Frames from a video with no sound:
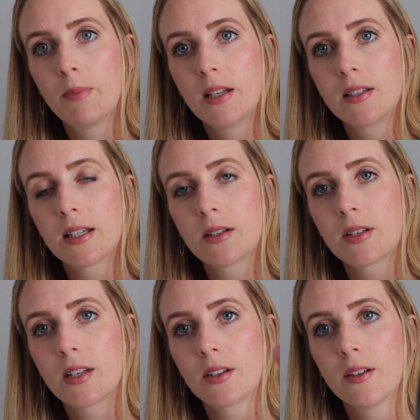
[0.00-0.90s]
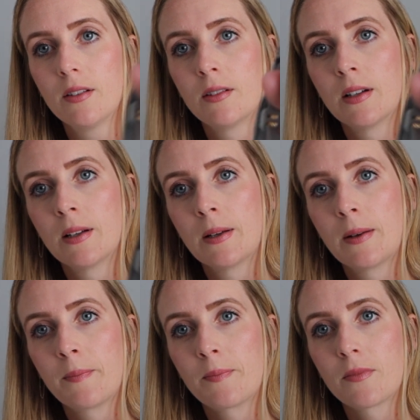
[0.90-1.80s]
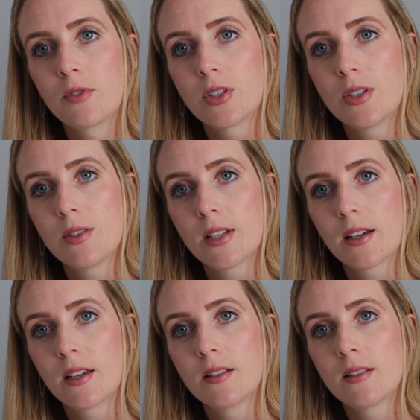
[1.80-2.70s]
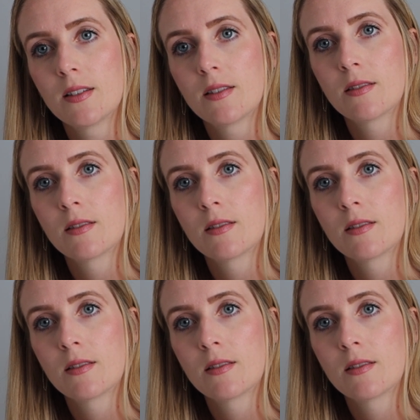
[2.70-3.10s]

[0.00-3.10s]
button down here for 2 seconds,